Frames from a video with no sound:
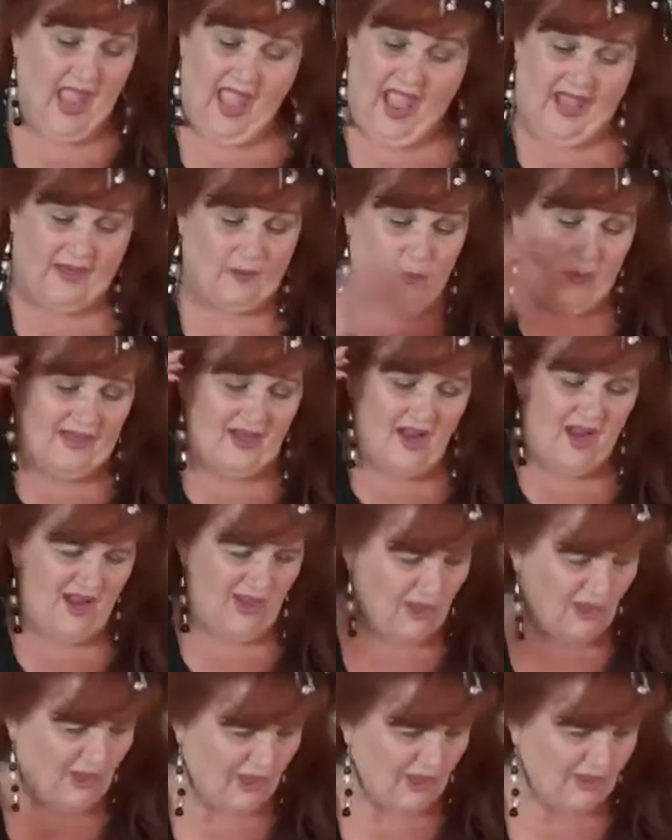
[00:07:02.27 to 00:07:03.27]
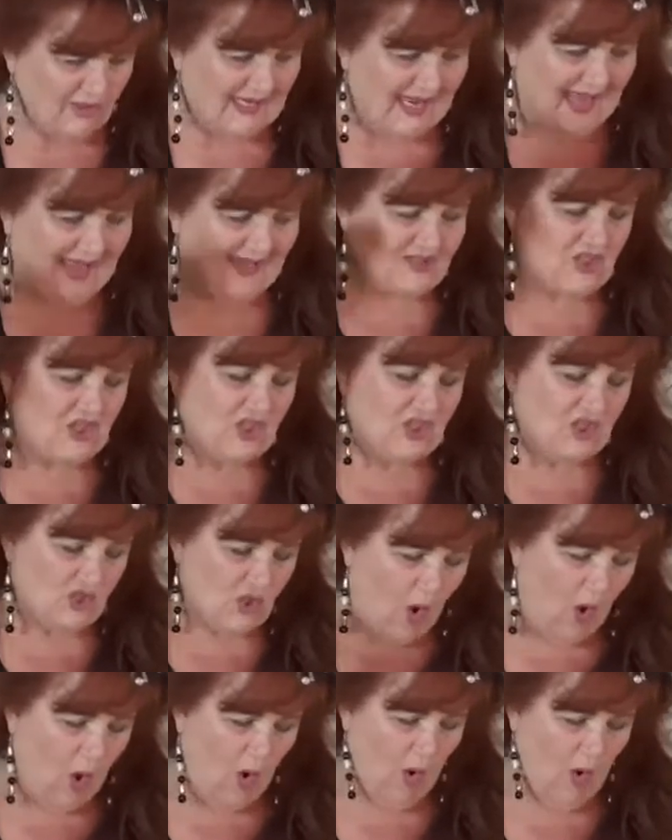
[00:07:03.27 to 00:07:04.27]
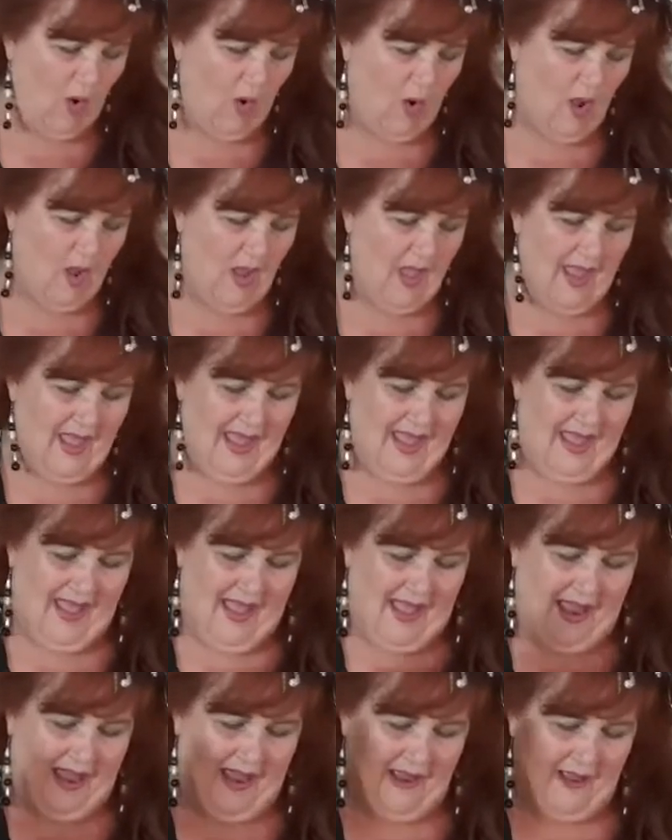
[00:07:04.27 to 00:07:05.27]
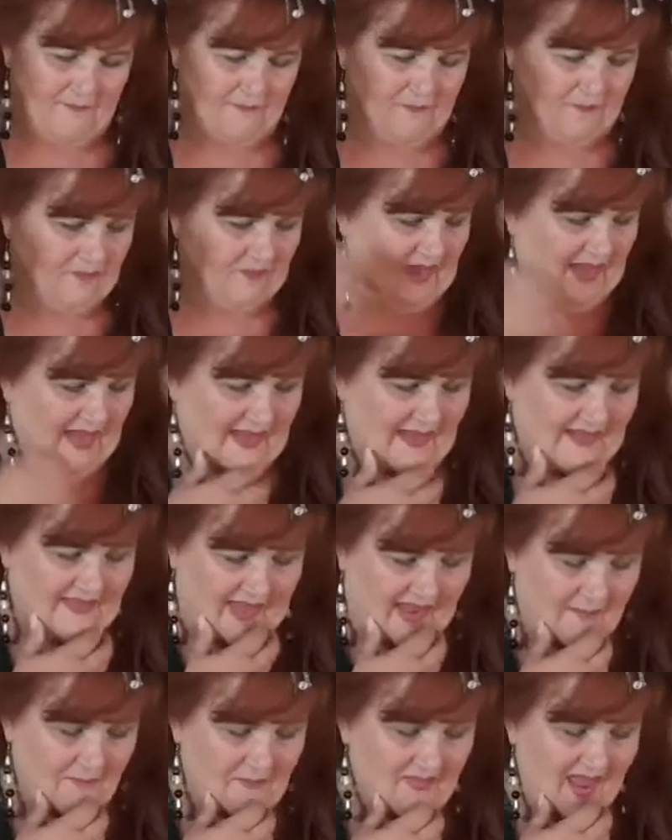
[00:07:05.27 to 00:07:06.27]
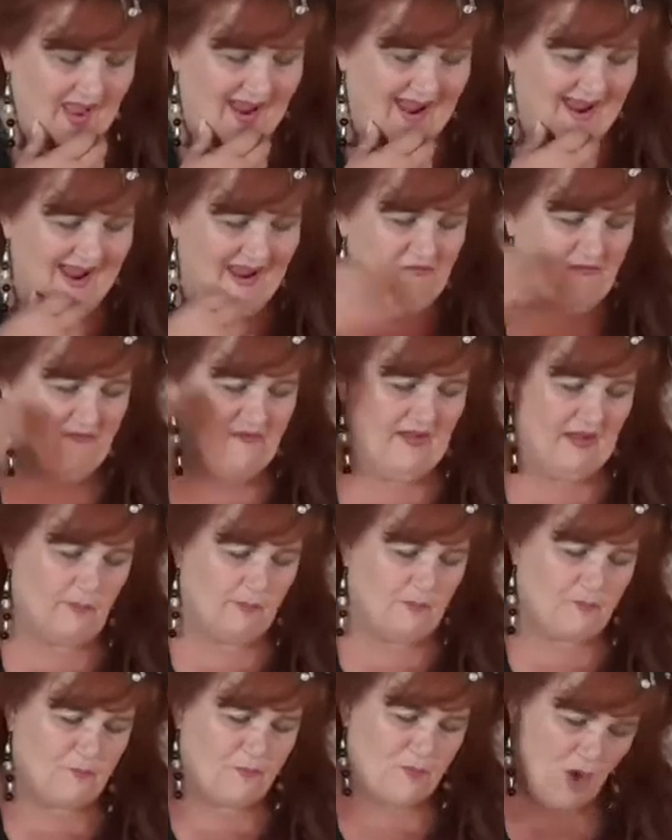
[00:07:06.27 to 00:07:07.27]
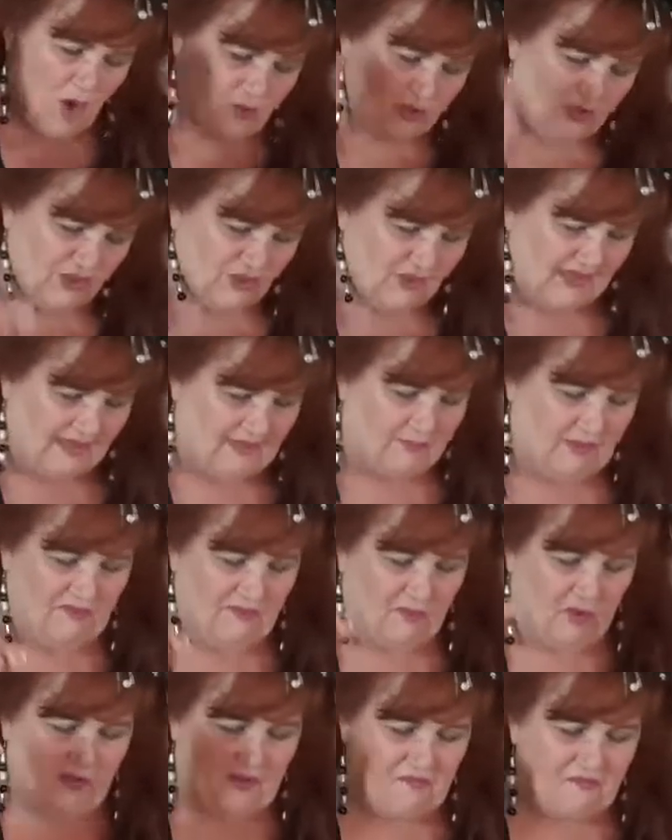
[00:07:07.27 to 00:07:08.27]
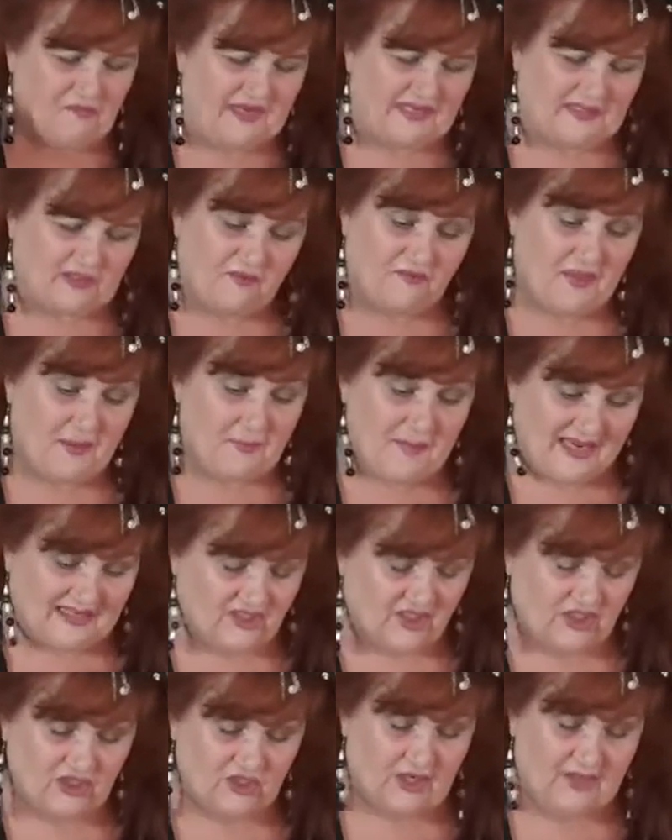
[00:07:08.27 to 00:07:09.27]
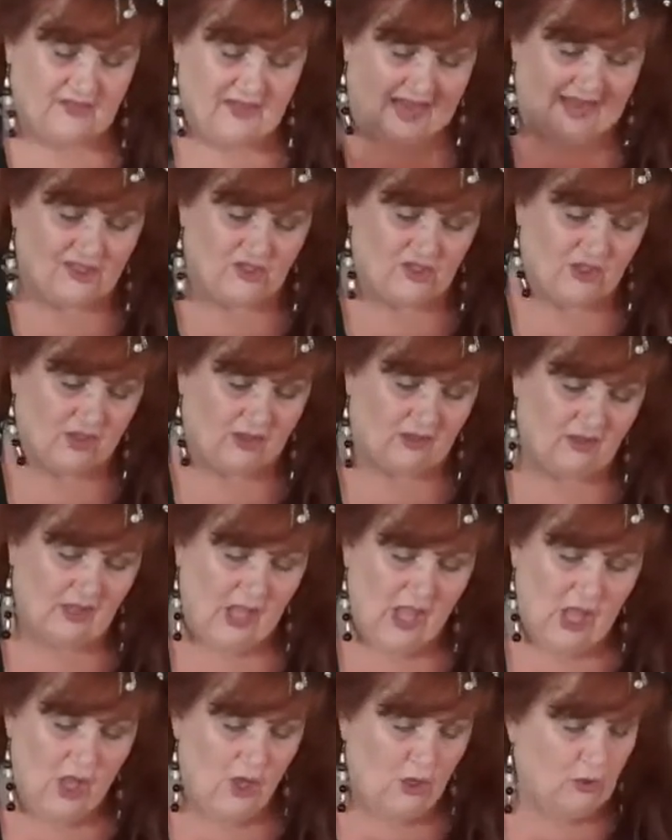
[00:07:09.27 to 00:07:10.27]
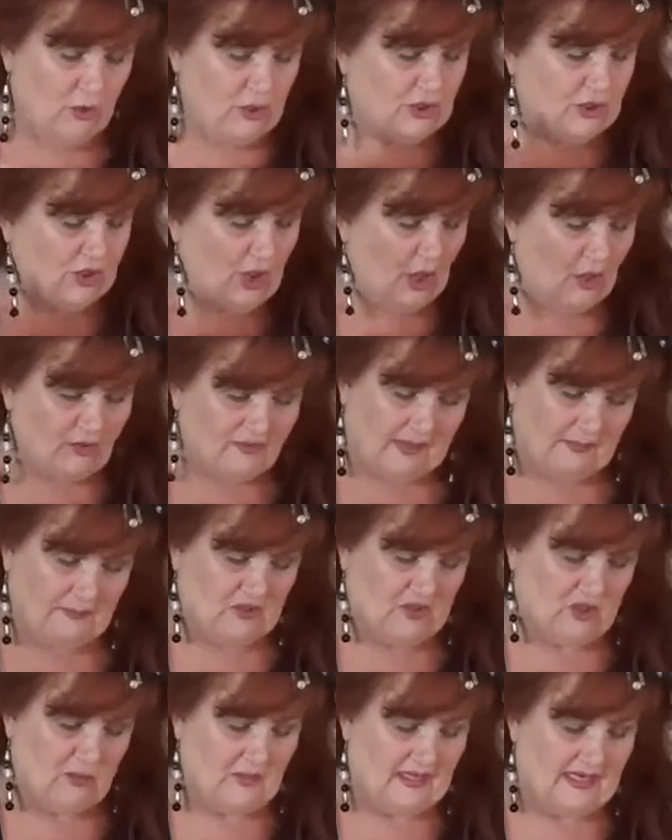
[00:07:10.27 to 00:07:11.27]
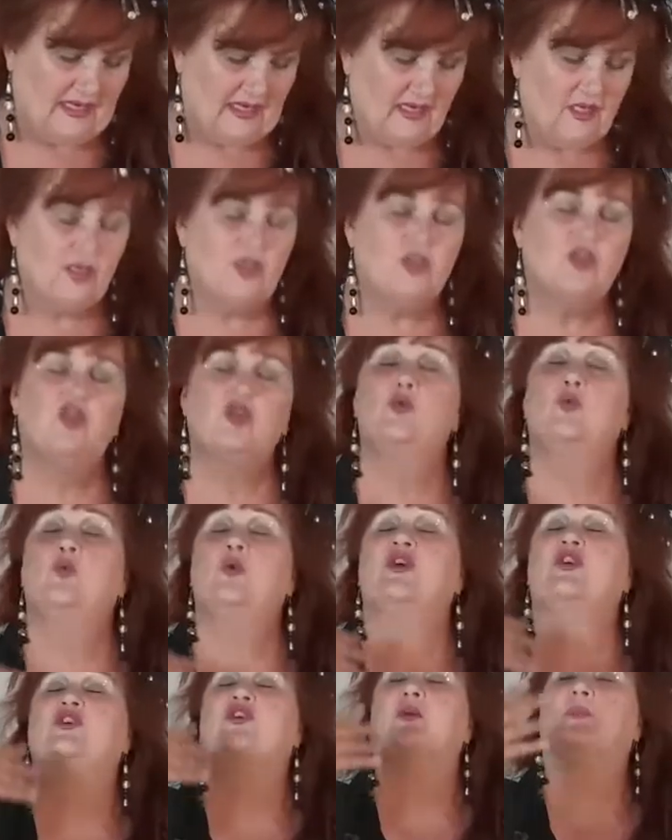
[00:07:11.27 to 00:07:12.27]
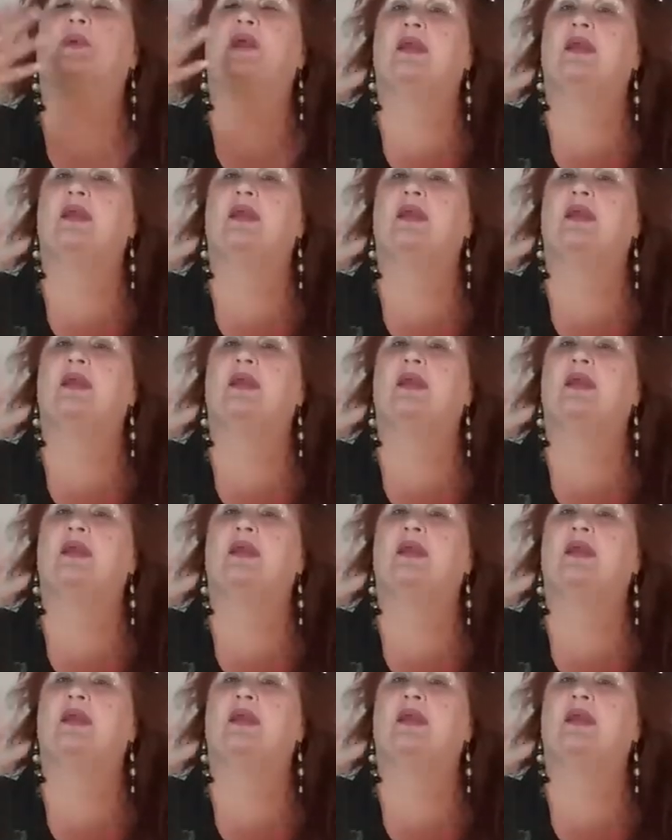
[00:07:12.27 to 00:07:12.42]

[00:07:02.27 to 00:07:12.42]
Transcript: And when I heard and saw, then I fell prostrate before the feet of the messenger, the angel, who showed them to me to worship